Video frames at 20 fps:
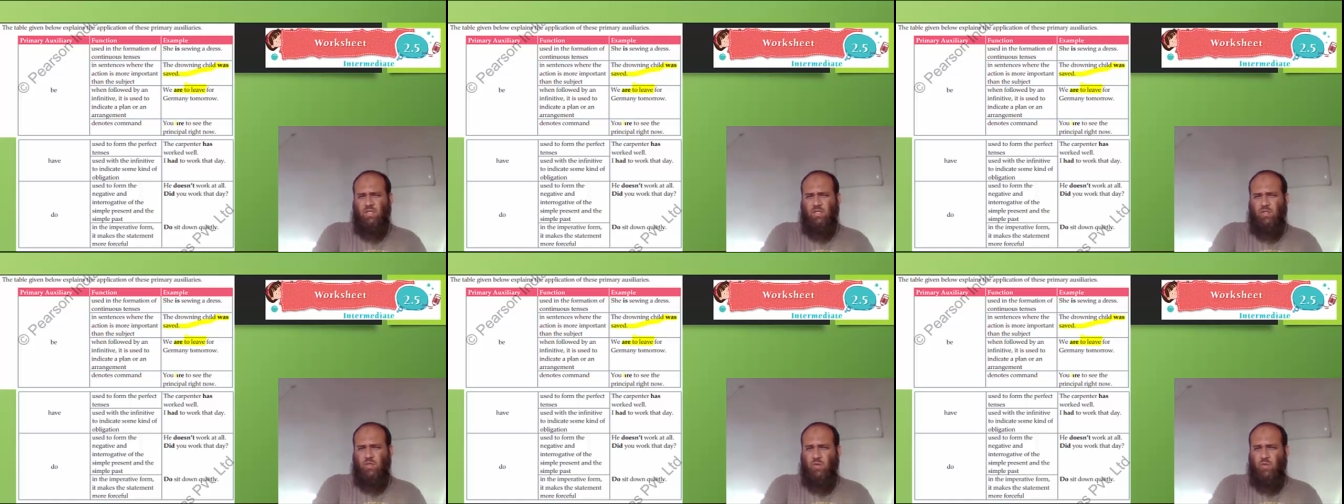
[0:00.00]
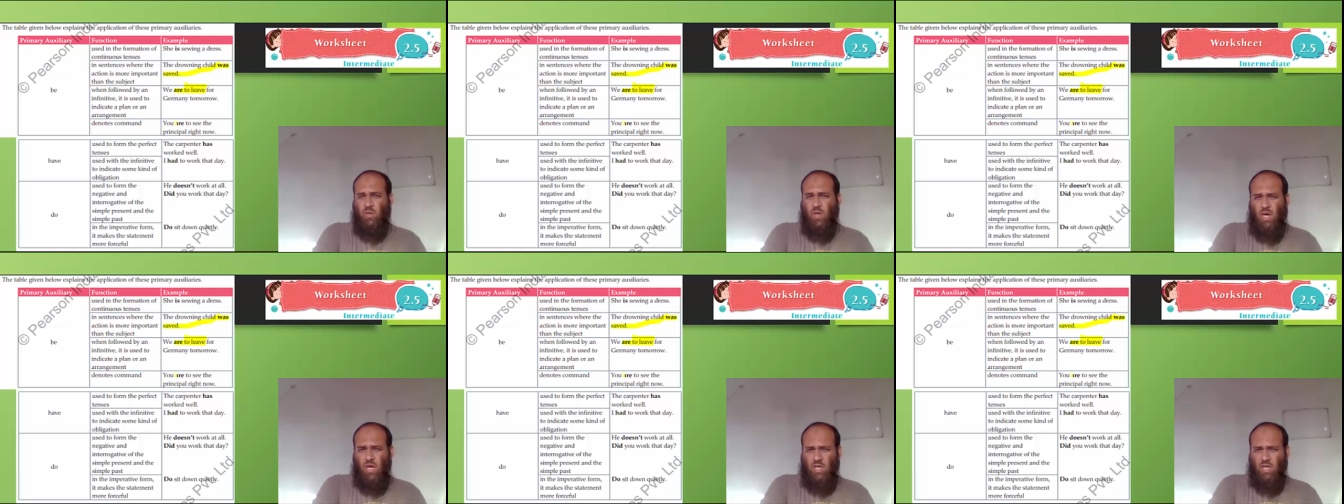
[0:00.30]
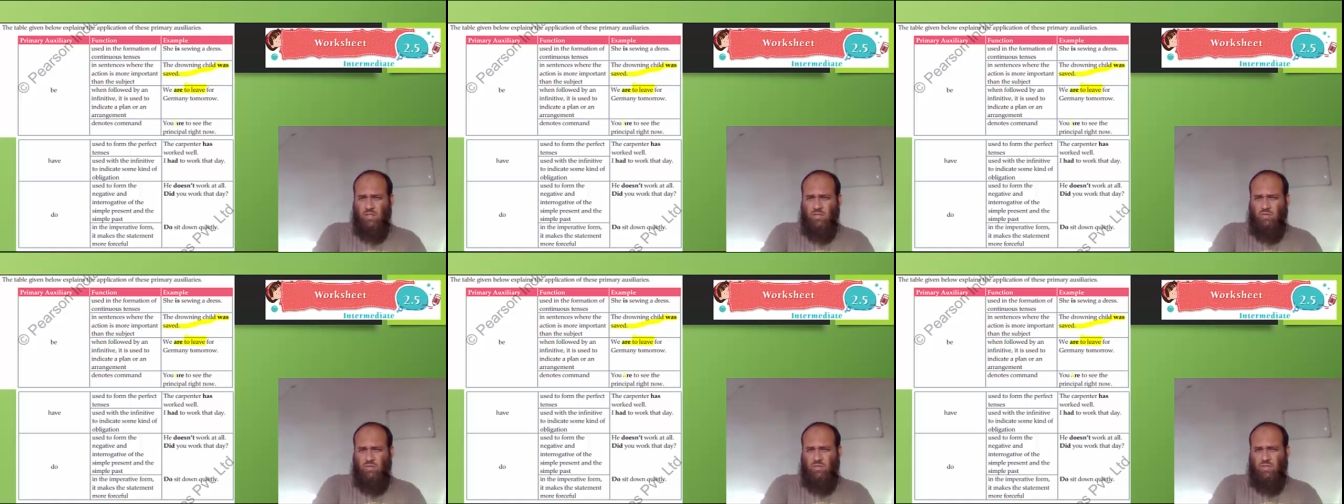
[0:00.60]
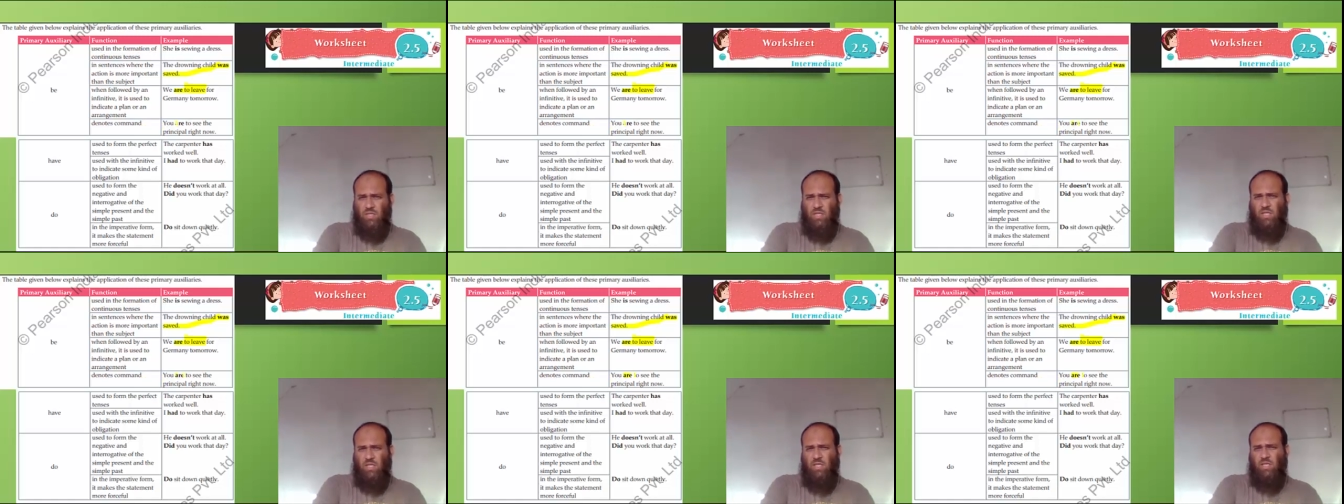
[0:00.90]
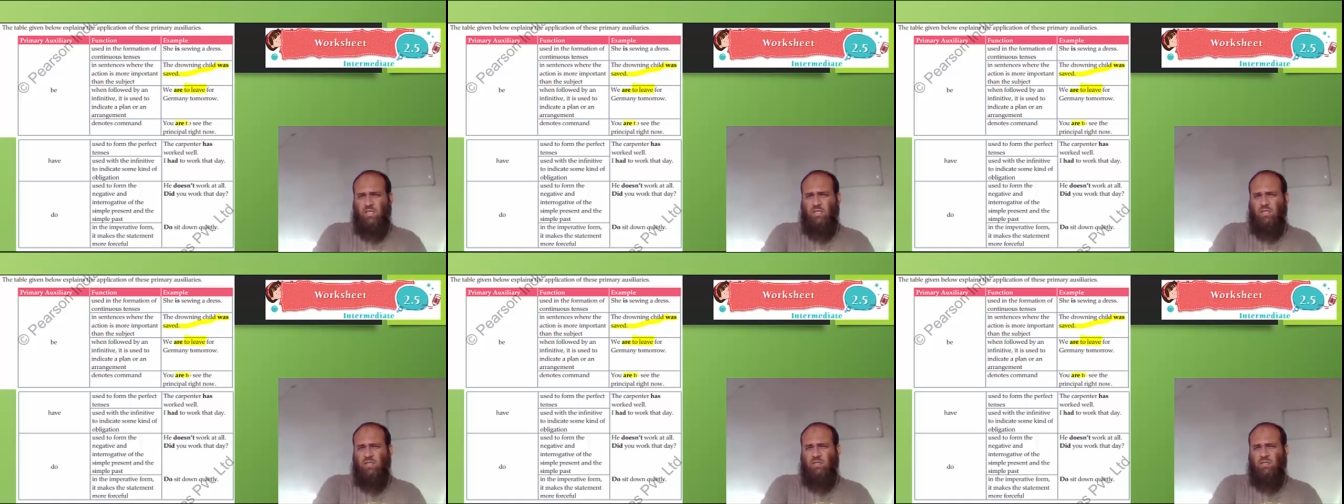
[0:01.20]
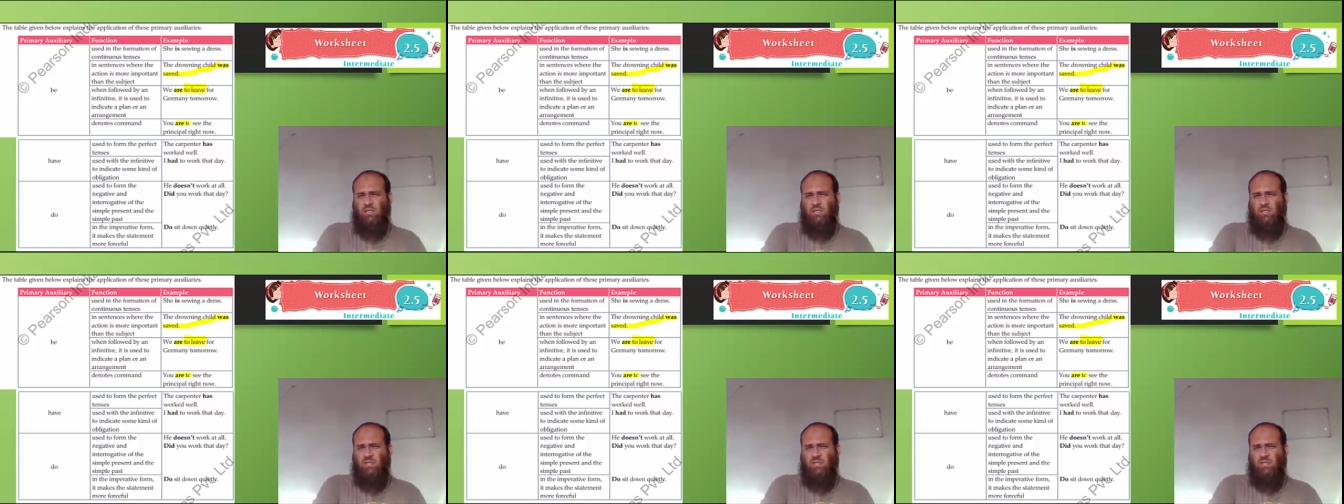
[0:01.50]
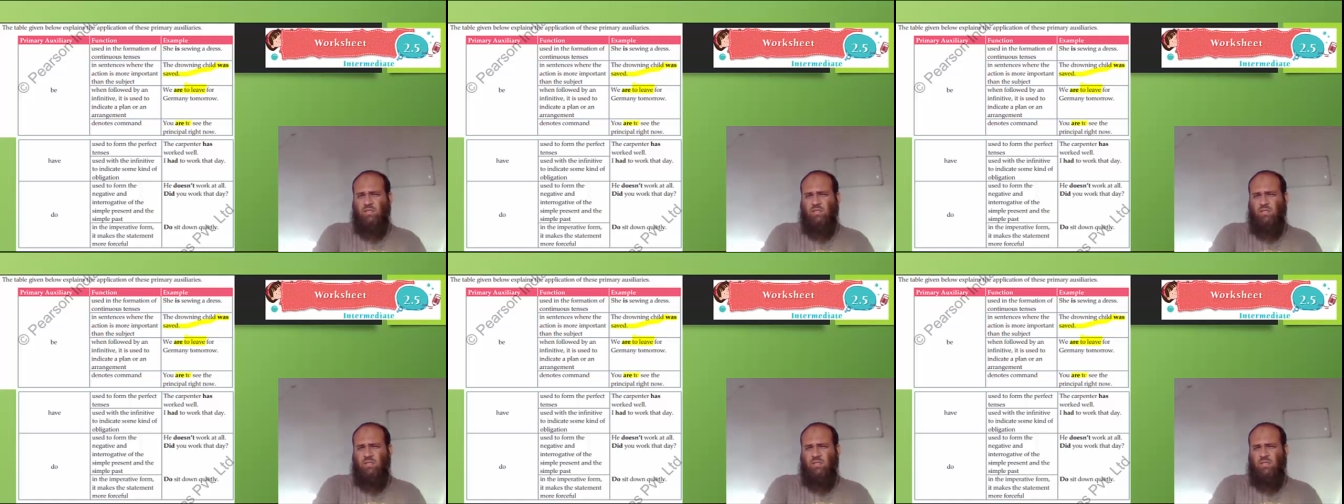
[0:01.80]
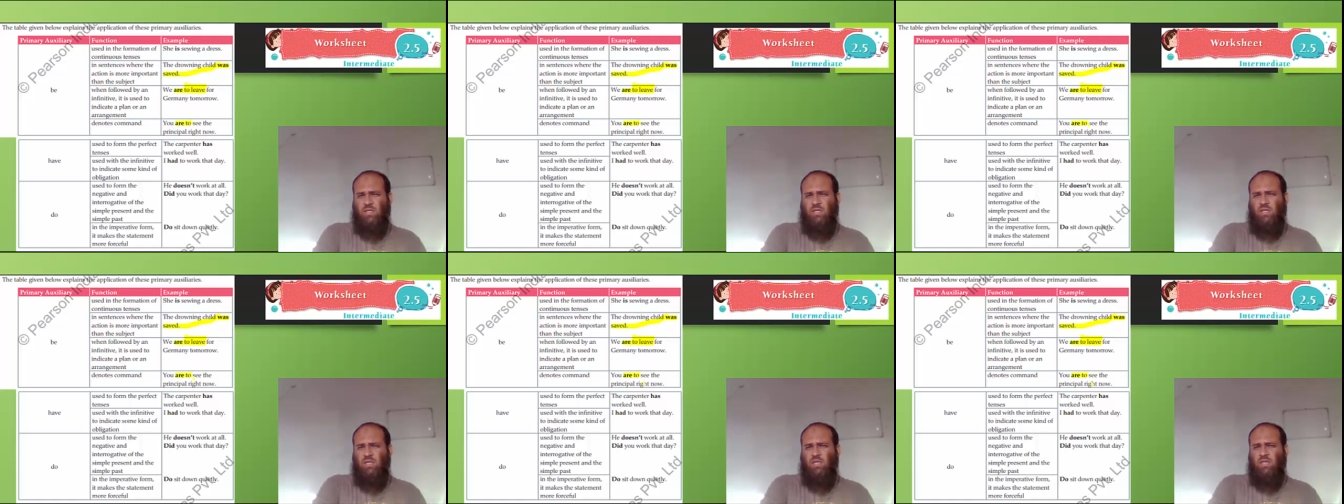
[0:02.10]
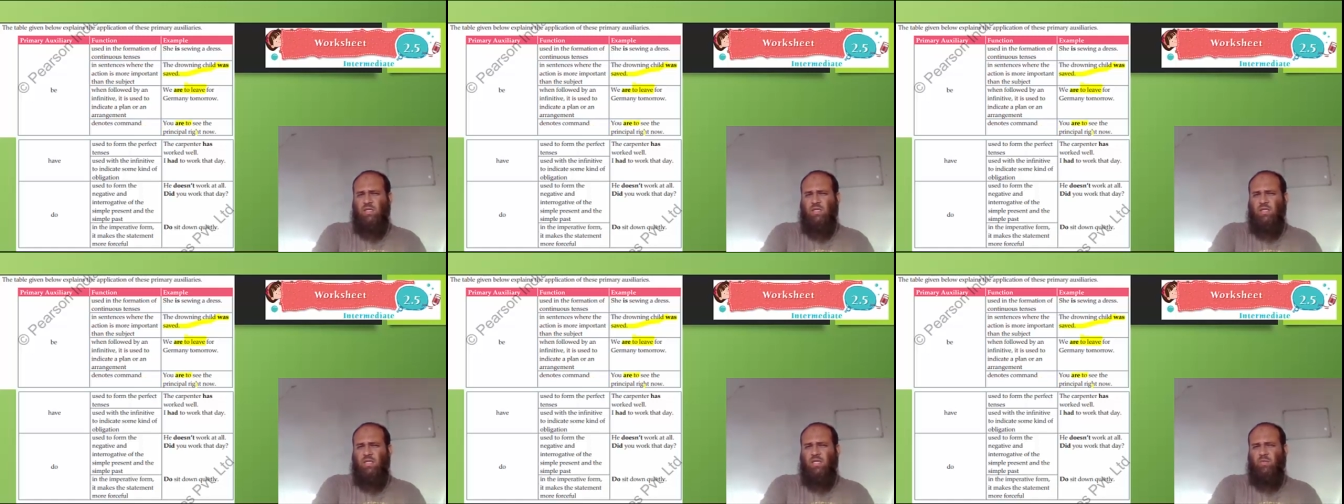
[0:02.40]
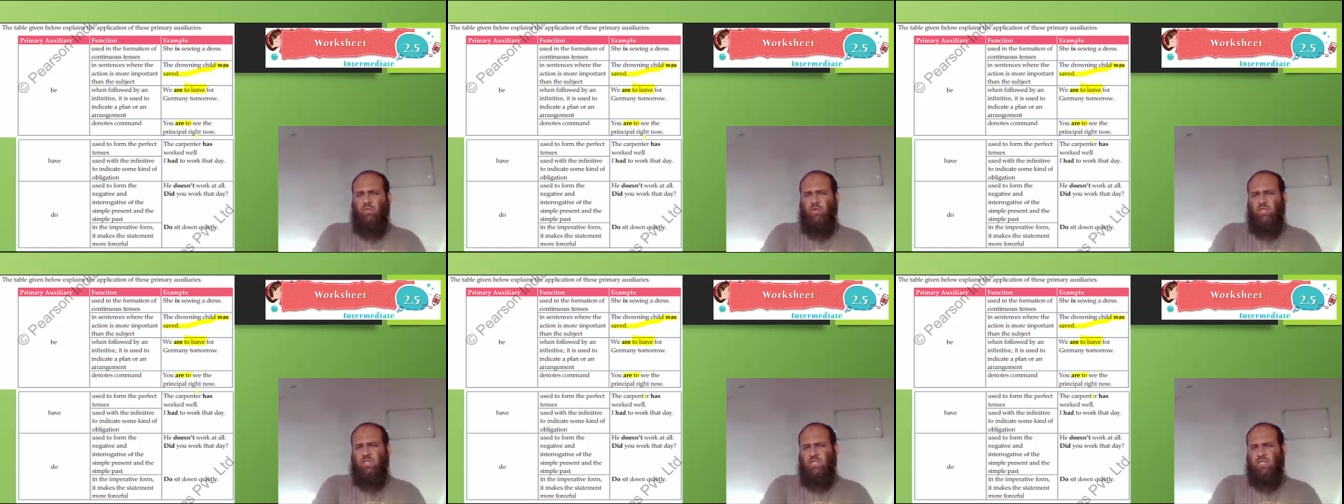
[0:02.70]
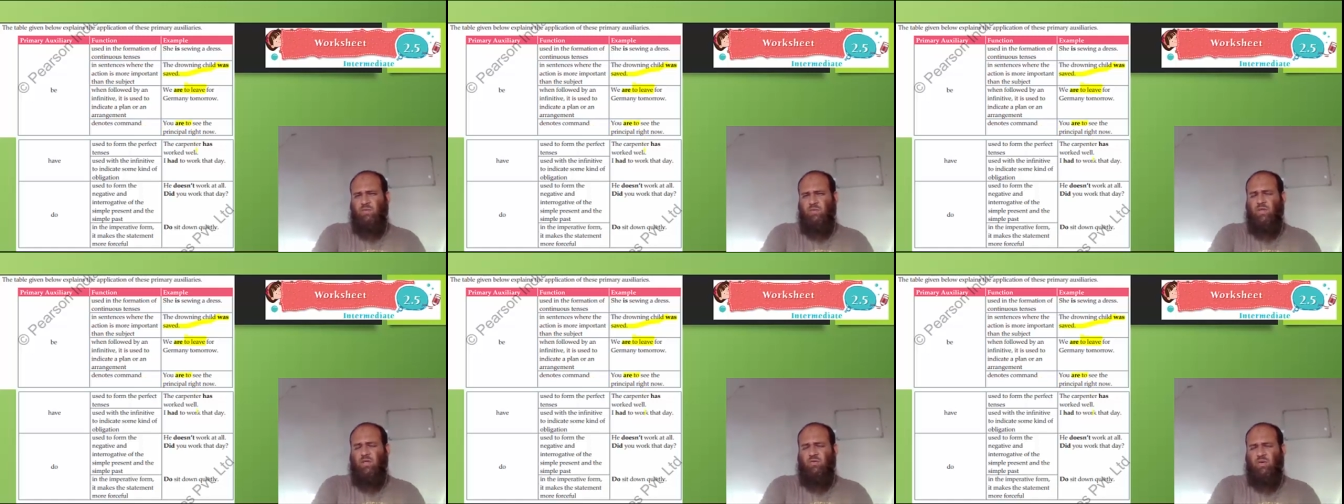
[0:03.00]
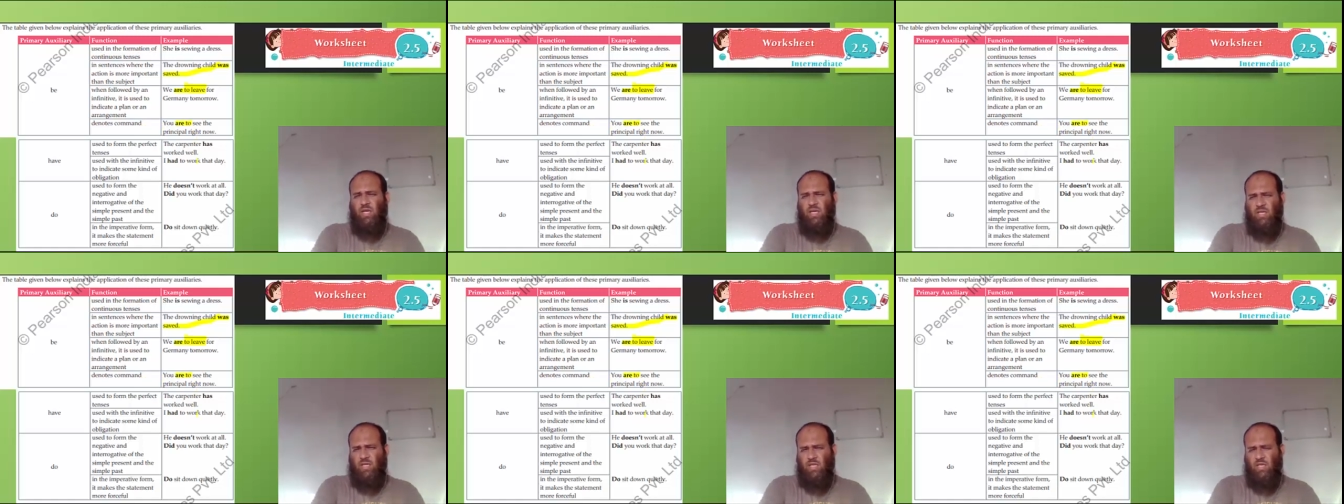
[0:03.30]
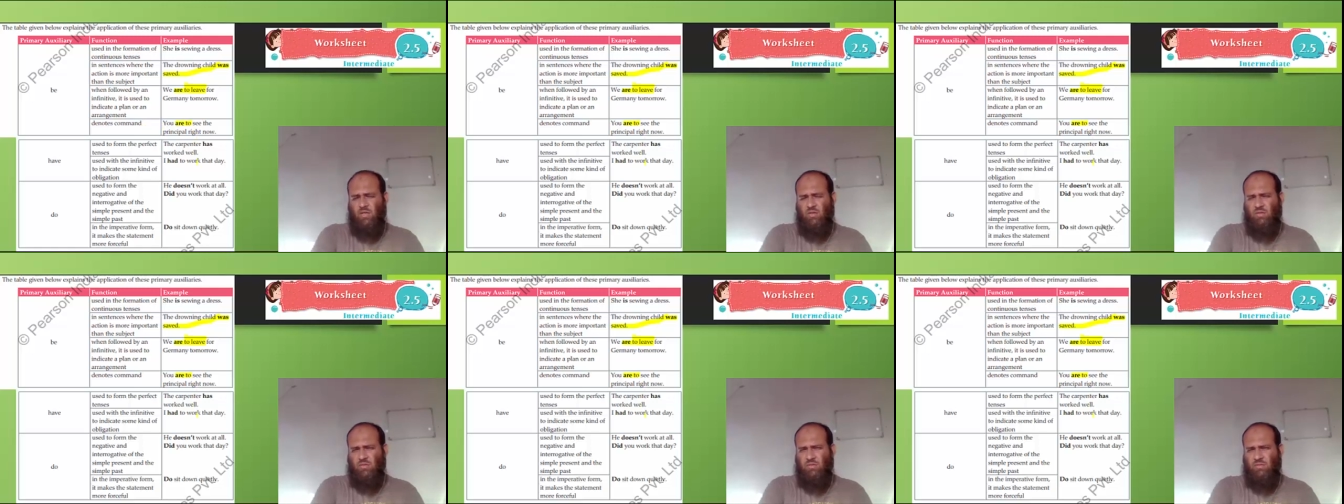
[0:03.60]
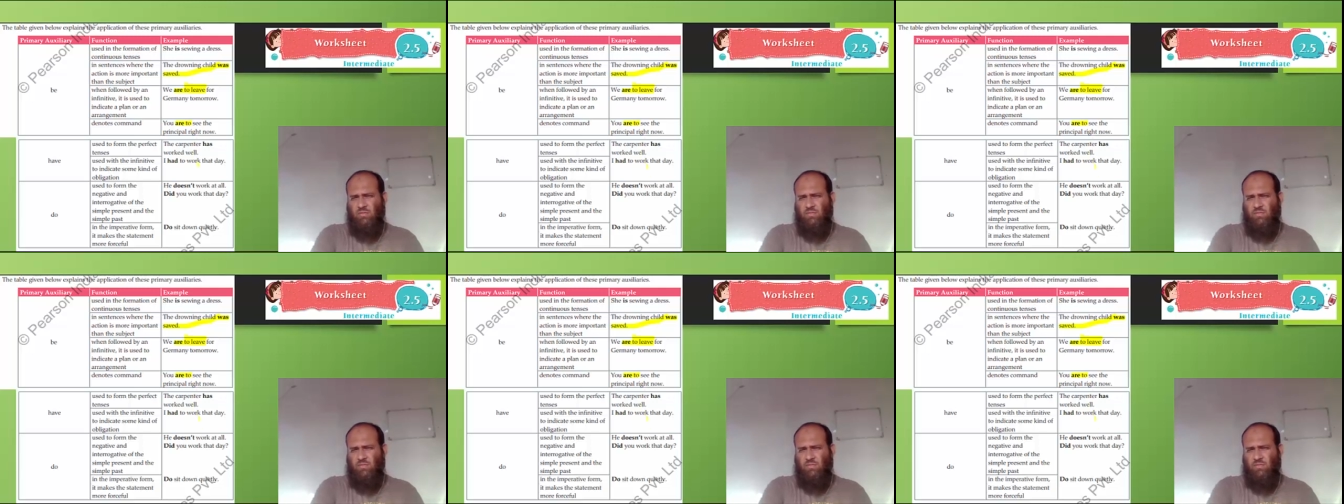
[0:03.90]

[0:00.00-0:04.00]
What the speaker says: you are to see the principal right now.